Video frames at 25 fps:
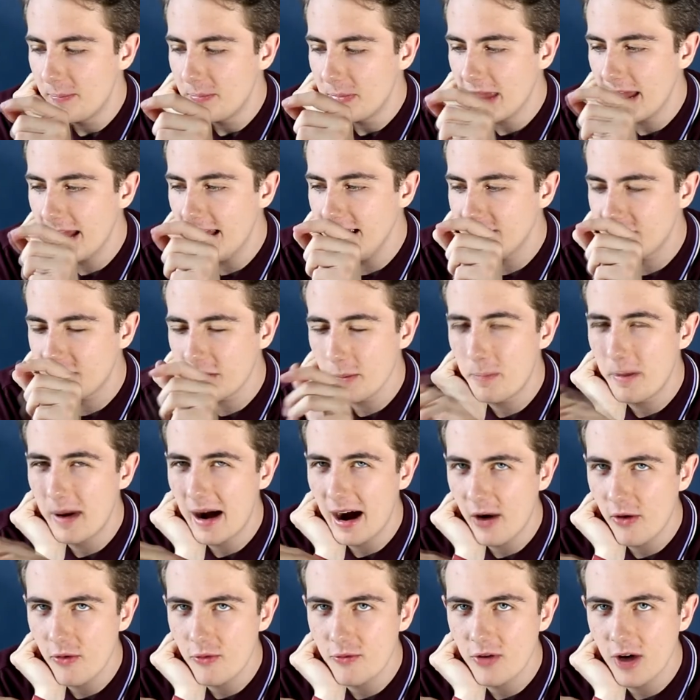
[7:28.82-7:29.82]
It's
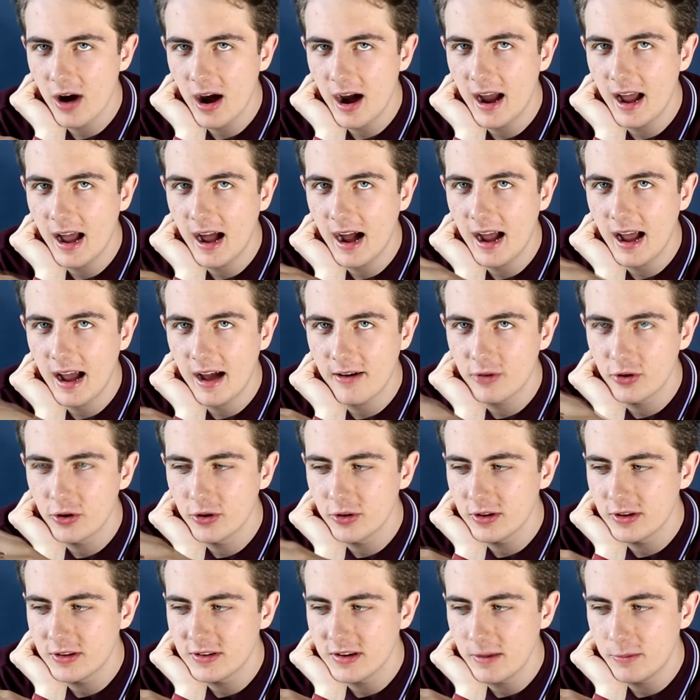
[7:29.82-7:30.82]
about right. I have
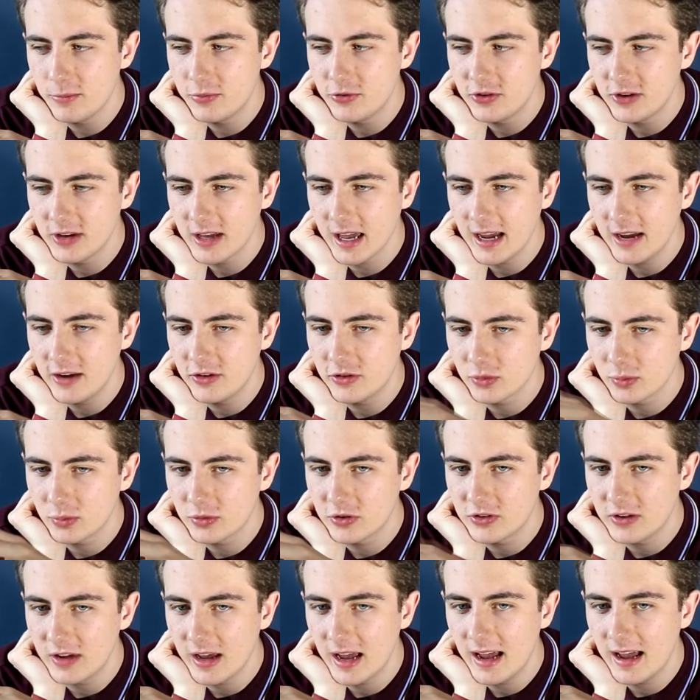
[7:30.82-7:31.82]
another temperature gauge
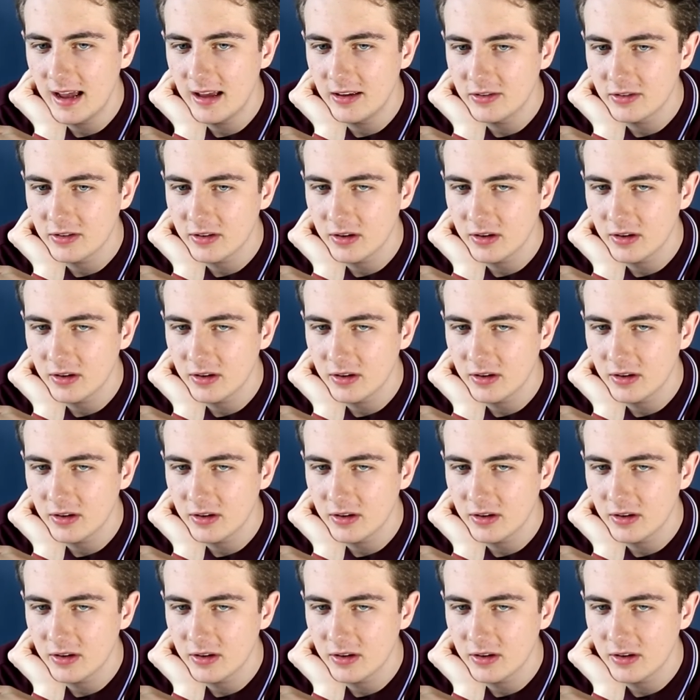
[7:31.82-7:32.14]
upstairs